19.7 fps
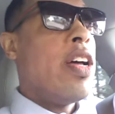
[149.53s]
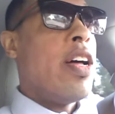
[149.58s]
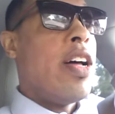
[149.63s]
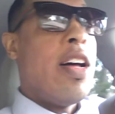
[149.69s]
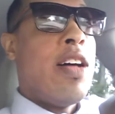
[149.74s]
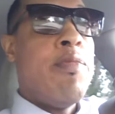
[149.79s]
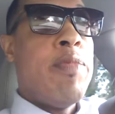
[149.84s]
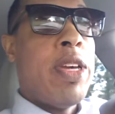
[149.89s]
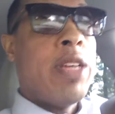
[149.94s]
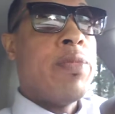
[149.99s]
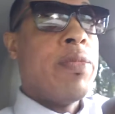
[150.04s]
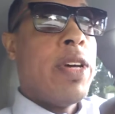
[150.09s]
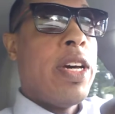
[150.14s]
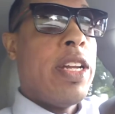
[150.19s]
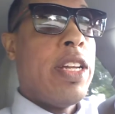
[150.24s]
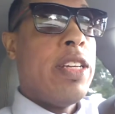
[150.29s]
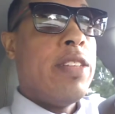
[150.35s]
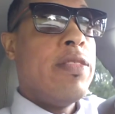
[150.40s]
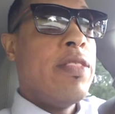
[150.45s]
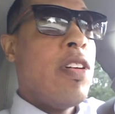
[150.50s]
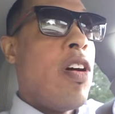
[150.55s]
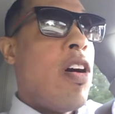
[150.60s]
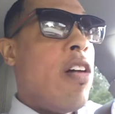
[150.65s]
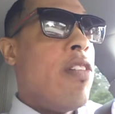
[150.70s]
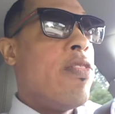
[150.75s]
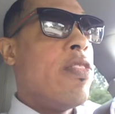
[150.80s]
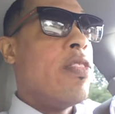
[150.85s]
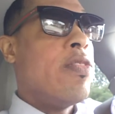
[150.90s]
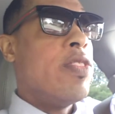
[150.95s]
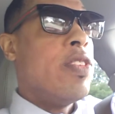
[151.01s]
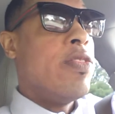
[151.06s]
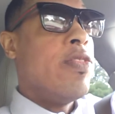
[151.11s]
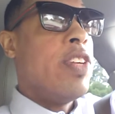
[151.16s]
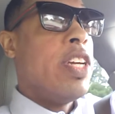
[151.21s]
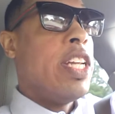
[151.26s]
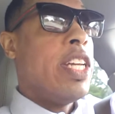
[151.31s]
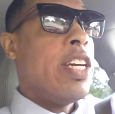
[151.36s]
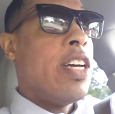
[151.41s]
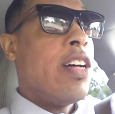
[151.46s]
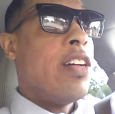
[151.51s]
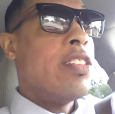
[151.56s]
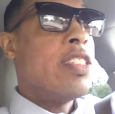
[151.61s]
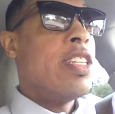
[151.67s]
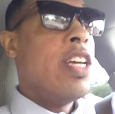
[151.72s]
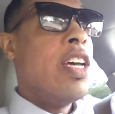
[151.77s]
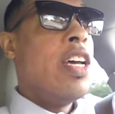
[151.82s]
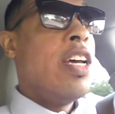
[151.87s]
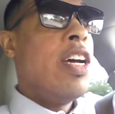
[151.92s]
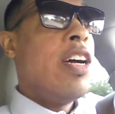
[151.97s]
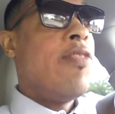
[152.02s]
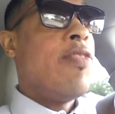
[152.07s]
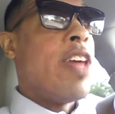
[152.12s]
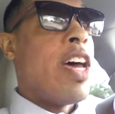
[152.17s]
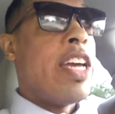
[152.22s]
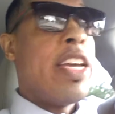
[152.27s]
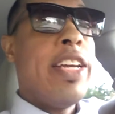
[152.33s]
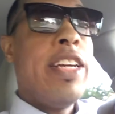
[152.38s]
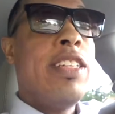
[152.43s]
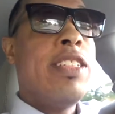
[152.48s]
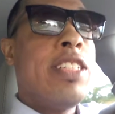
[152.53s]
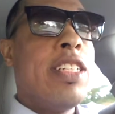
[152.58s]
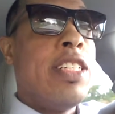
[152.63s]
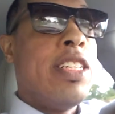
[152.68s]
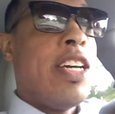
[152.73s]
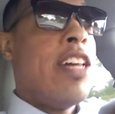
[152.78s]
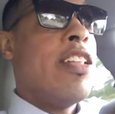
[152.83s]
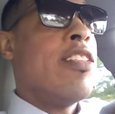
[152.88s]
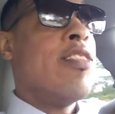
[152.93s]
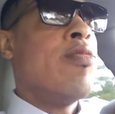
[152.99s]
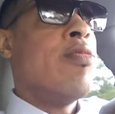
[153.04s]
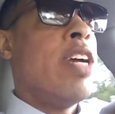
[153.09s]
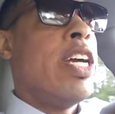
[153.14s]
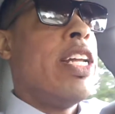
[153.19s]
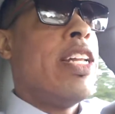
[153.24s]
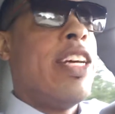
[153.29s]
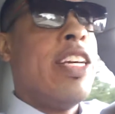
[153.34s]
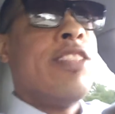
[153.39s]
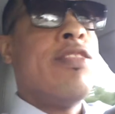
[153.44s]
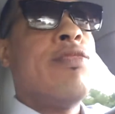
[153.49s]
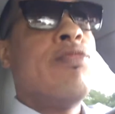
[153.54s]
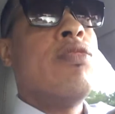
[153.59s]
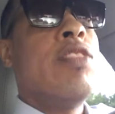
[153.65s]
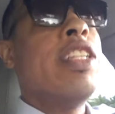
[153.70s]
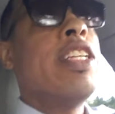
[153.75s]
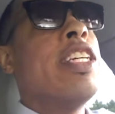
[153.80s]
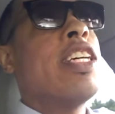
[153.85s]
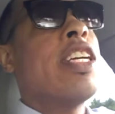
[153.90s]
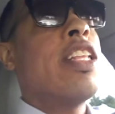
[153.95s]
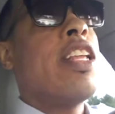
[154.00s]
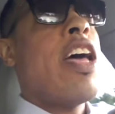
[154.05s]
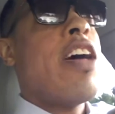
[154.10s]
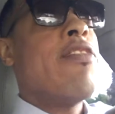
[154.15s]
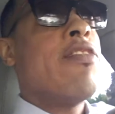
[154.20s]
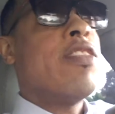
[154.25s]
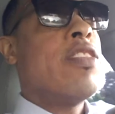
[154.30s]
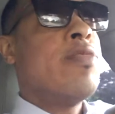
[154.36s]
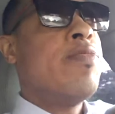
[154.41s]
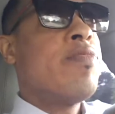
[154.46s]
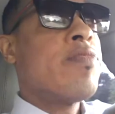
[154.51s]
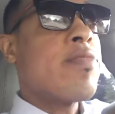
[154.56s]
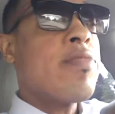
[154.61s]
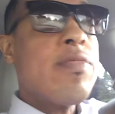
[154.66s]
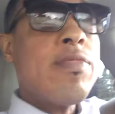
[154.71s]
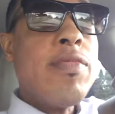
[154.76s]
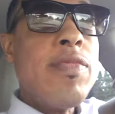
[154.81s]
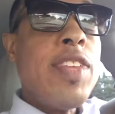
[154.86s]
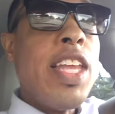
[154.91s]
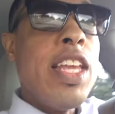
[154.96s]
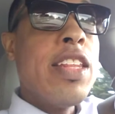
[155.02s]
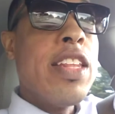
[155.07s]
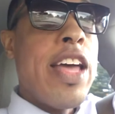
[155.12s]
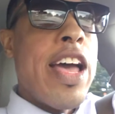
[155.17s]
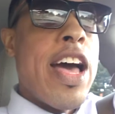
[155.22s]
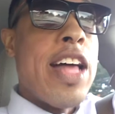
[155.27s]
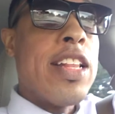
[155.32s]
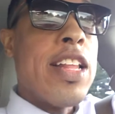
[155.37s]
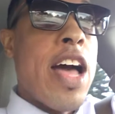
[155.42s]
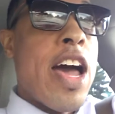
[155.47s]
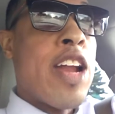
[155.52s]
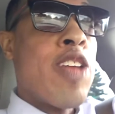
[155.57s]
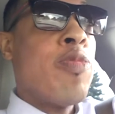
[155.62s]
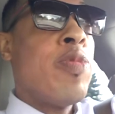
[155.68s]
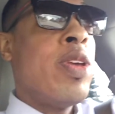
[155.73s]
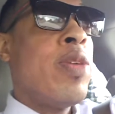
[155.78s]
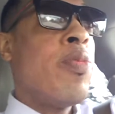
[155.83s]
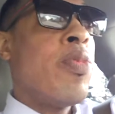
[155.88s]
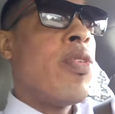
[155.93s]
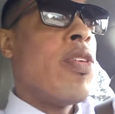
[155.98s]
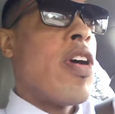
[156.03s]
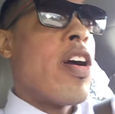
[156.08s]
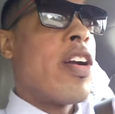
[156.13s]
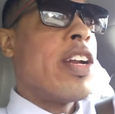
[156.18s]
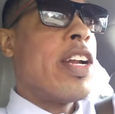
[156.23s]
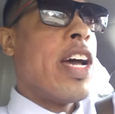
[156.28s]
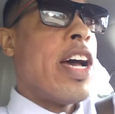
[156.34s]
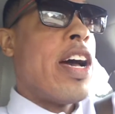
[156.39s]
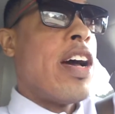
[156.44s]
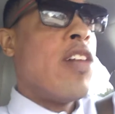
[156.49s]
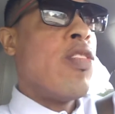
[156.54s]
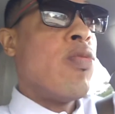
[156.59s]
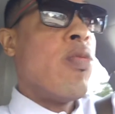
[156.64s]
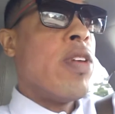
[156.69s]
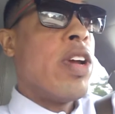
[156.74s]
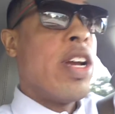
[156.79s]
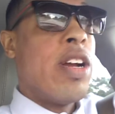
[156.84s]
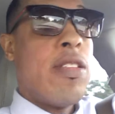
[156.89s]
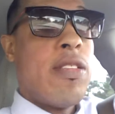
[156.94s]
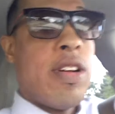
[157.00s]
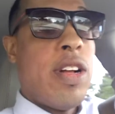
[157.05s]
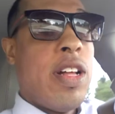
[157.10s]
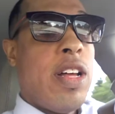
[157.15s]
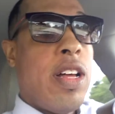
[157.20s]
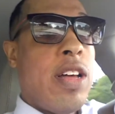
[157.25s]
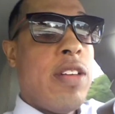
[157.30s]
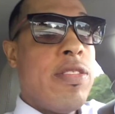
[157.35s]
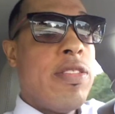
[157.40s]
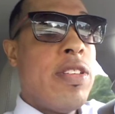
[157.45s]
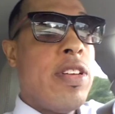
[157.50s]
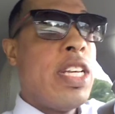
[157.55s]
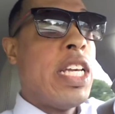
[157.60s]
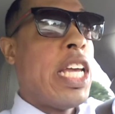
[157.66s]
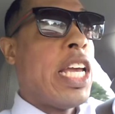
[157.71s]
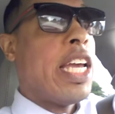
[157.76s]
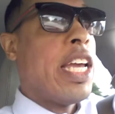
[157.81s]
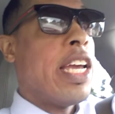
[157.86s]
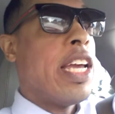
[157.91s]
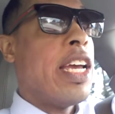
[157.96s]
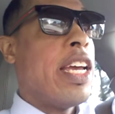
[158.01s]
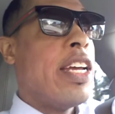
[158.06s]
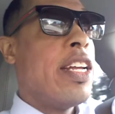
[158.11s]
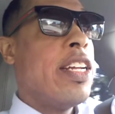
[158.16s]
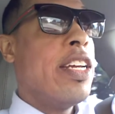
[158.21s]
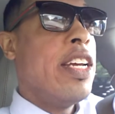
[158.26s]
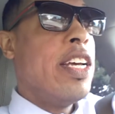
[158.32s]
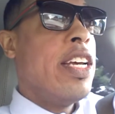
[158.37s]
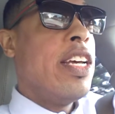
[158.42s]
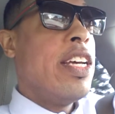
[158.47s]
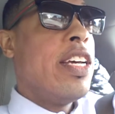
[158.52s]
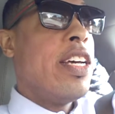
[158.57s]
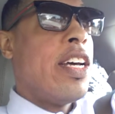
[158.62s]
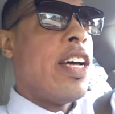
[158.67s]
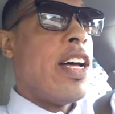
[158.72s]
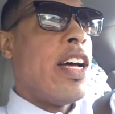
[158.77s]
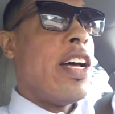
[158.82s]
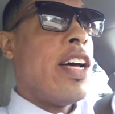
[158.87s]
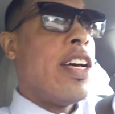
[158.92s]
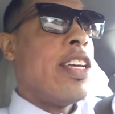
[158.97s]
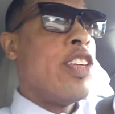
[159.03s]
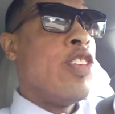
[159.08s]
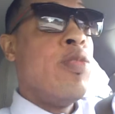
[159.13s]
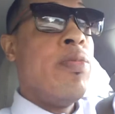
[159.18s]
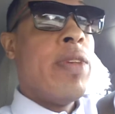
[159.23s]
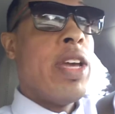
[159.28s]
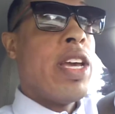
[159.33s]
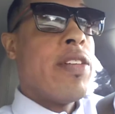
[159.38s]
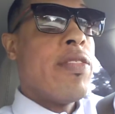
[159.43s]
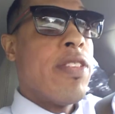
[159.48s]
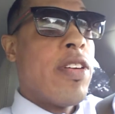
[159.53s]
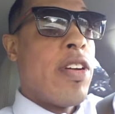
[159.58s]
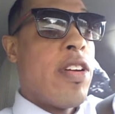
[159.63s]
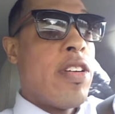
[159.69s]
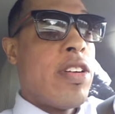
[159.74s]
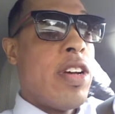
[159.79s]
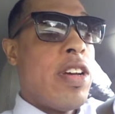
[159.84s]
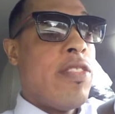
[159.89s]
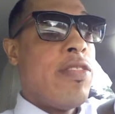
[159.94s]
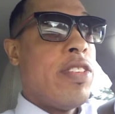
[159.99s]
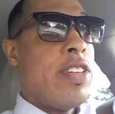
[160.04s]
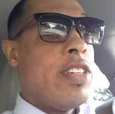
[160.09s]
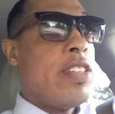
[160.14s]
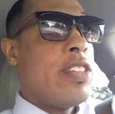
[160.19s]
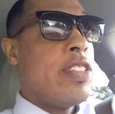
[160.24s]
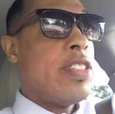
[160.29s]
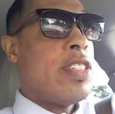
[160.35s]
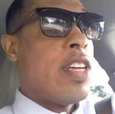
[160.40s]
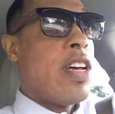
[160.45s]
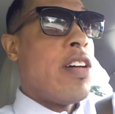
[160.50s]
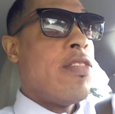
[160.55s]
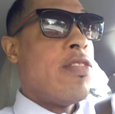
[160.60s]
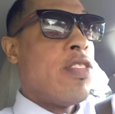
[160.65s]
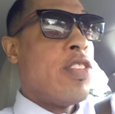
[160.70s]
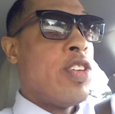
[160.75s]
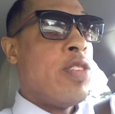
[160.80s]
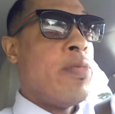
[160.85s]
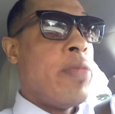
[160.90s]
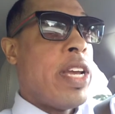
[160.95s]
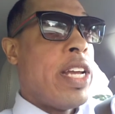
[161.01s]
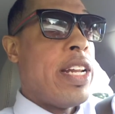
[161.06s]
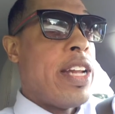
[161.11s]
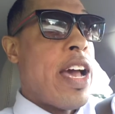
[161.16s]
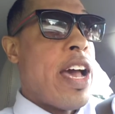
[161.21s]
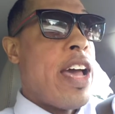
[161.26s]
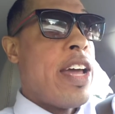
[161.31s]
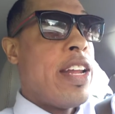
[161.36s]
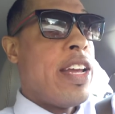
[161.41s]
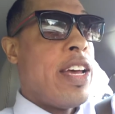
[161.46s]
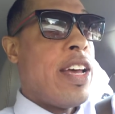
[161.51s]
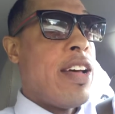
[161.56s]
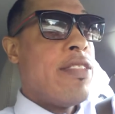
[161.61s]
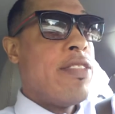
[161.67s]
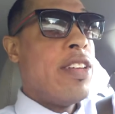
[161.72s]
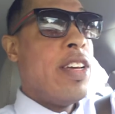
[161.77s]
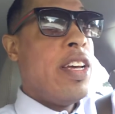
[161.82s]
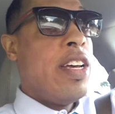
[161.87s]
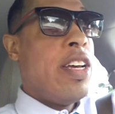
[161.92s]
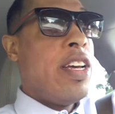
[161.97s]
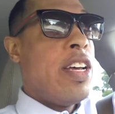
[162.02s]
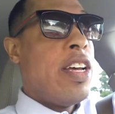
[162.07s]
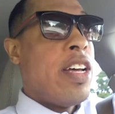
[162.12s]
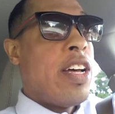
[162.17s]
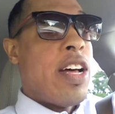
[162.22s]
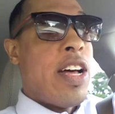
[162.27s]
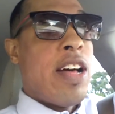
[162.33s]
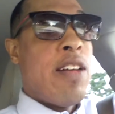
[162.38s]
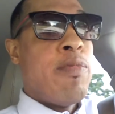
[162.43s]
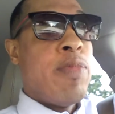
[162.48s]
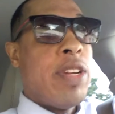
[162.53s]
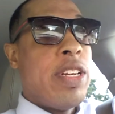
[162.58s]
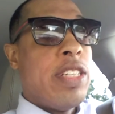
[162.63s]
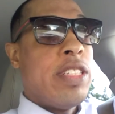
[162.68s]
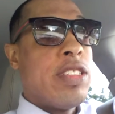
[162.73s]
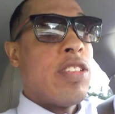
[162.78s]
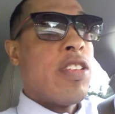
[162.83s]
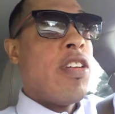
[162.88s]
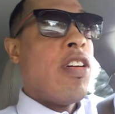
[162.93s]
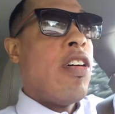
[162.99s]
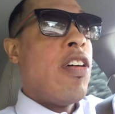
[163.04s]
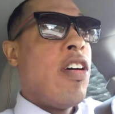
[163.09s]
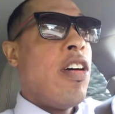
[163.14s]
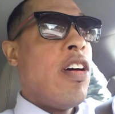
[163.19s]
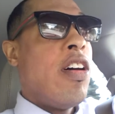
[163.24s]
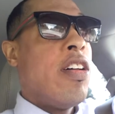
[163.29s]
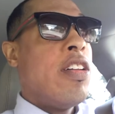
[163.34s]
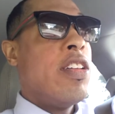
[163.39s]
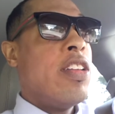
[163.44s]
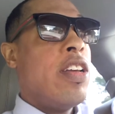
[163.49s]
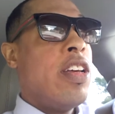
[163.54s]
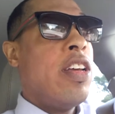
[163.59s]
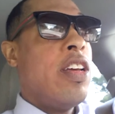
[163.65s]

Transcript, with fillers: uh, make money off of your videos. Now, here's another way that's really clever that a lot of people are not aware of. And uh, you may have heard of it yourself, or you may not have, uh, but it's called